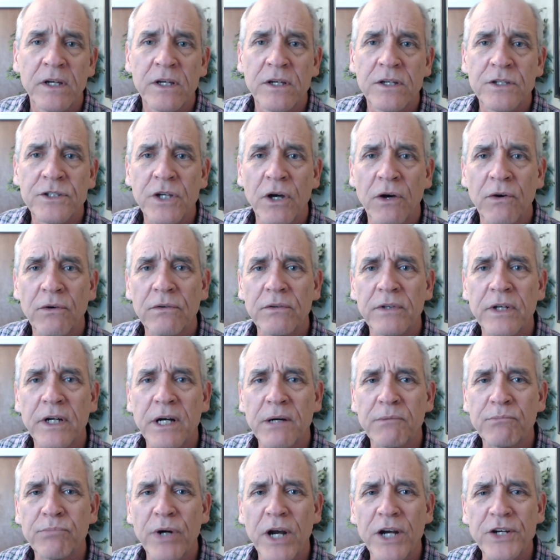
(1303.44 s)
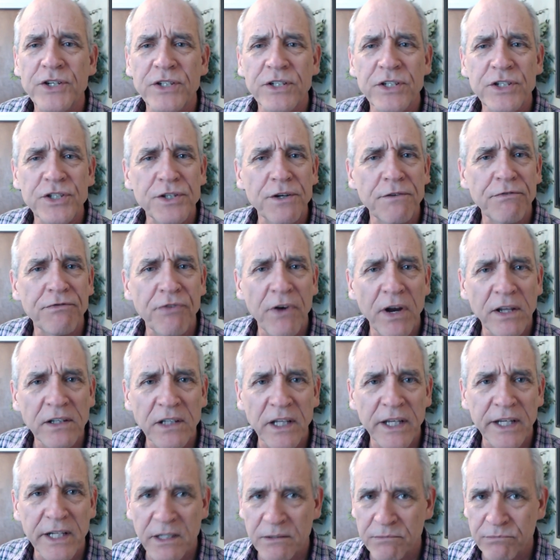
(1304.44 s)
So the compression is a
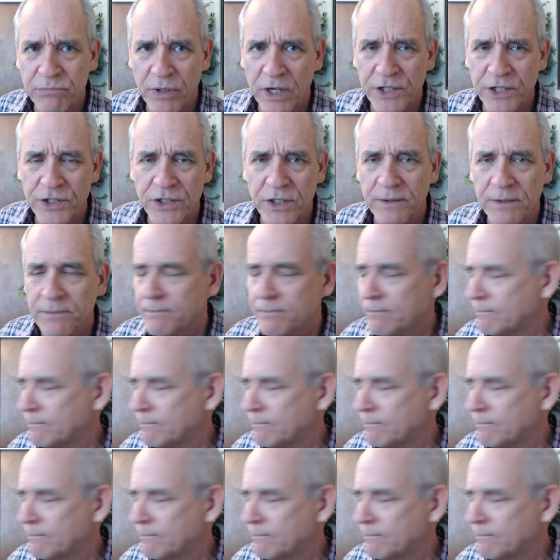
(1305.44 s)
friendly compression